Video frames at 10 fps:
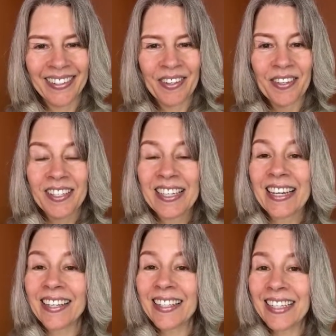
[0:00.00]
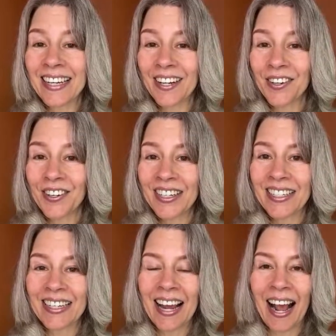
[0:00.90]
The skill here is
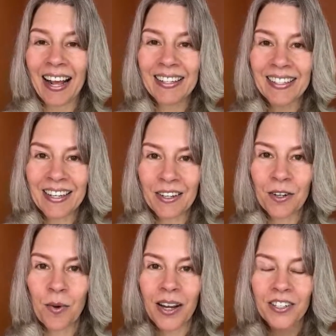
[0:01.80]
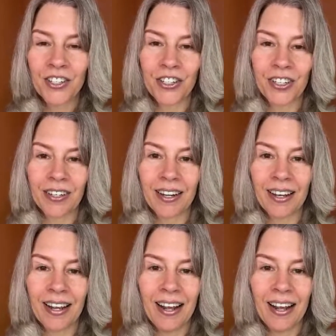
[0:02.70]
in asking a question